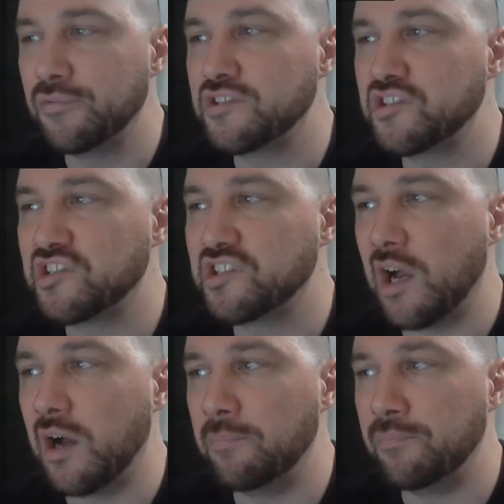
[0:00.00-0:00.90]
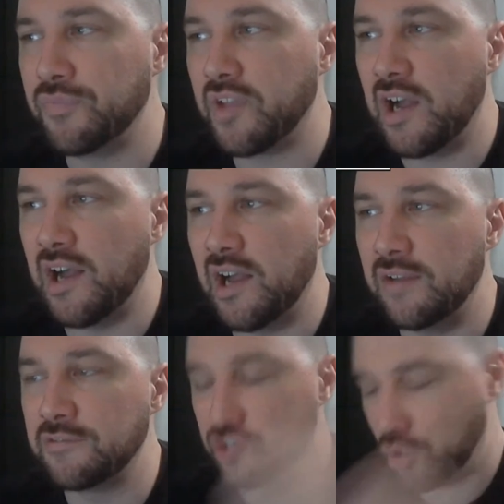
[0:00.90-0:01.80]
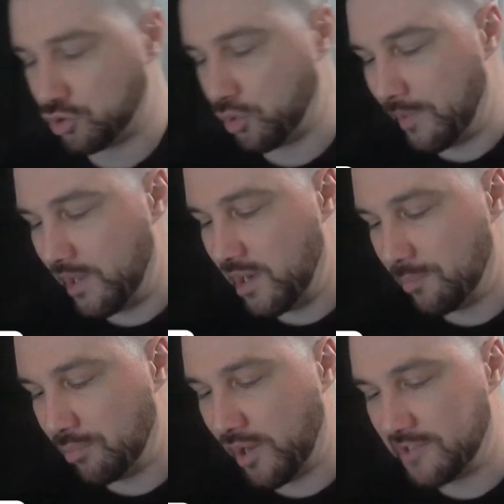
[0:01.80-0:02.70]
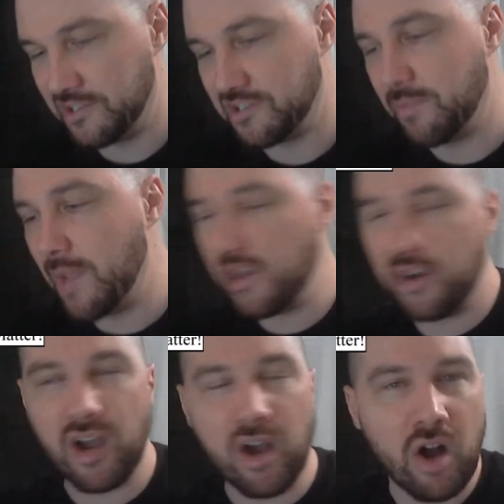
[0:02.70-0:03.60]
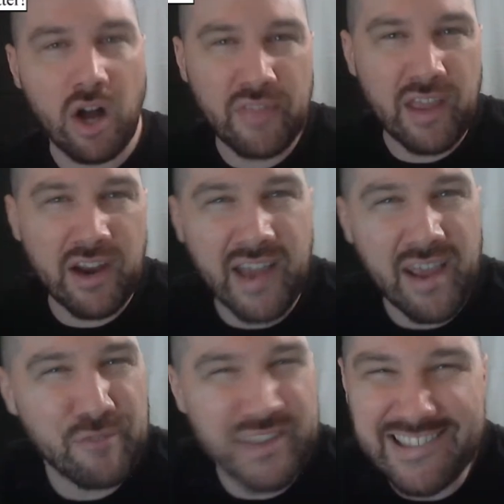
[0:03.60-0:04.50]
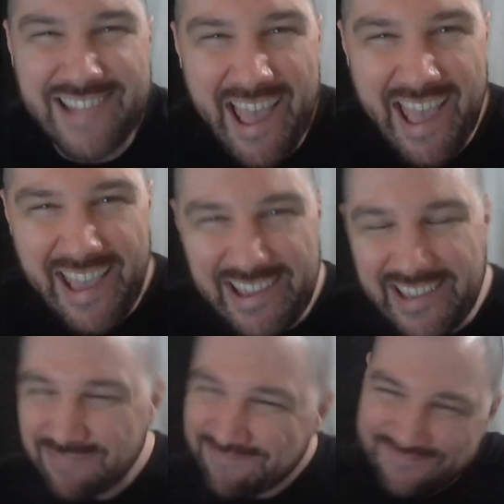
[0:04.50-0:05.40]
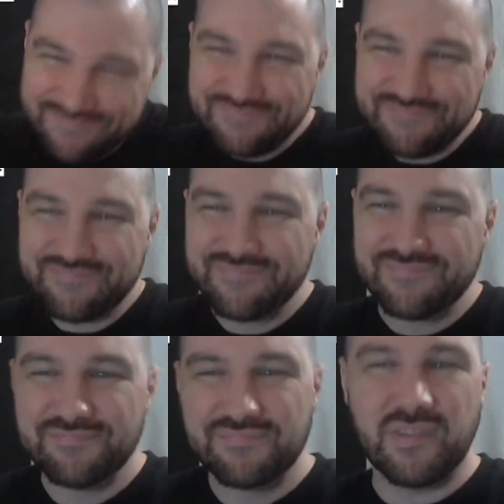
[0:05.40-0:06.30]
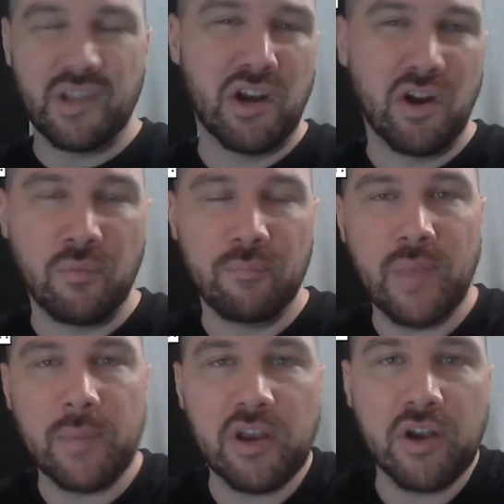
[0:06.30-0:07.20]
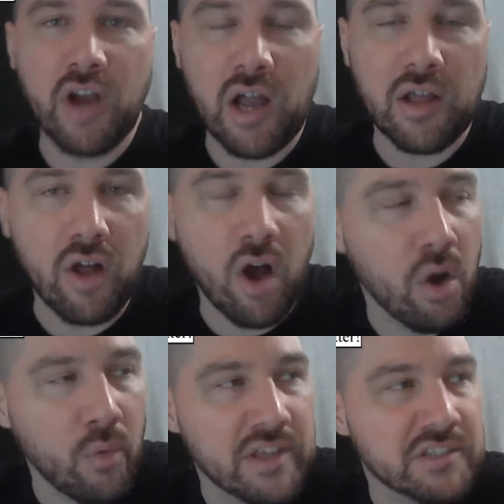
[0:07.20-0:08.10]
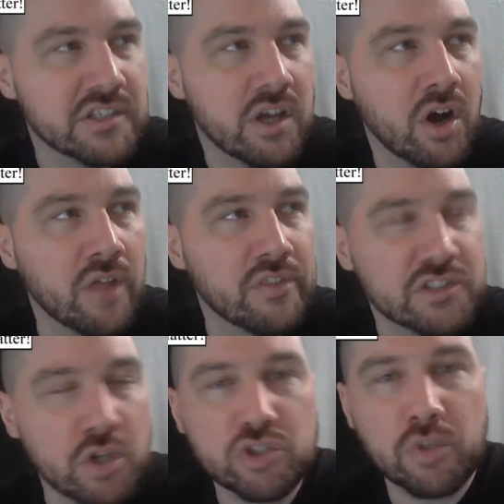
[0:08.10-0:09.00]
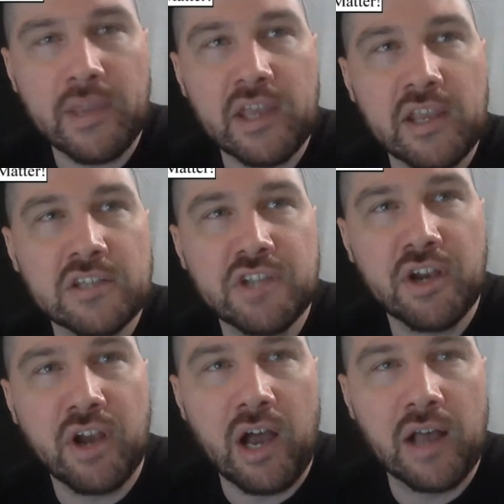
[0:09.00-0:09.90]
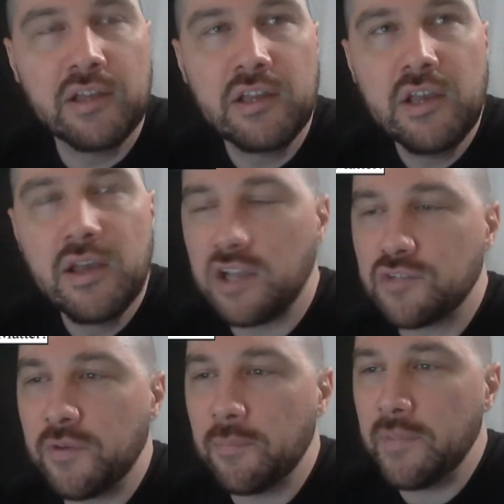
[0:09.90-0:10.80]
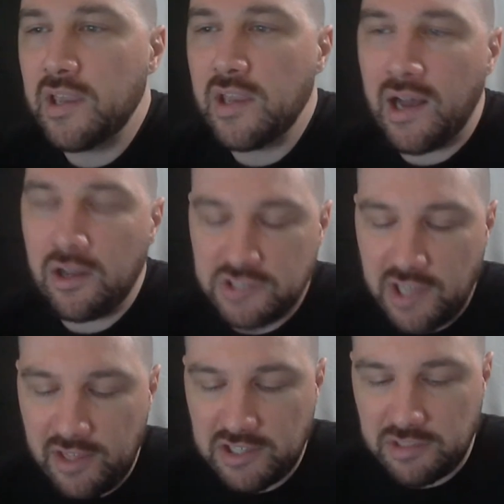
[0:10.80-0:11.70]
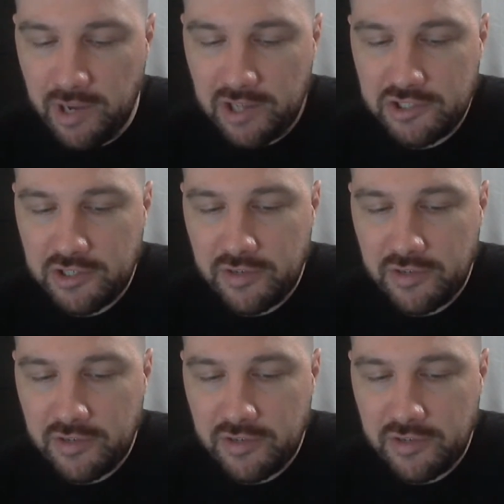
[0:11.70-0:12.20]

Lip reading: some kind of social media presence. Maybe you're not on there every day. Maybe you're not always on the social medias. You're not, because for me, I'll say this much,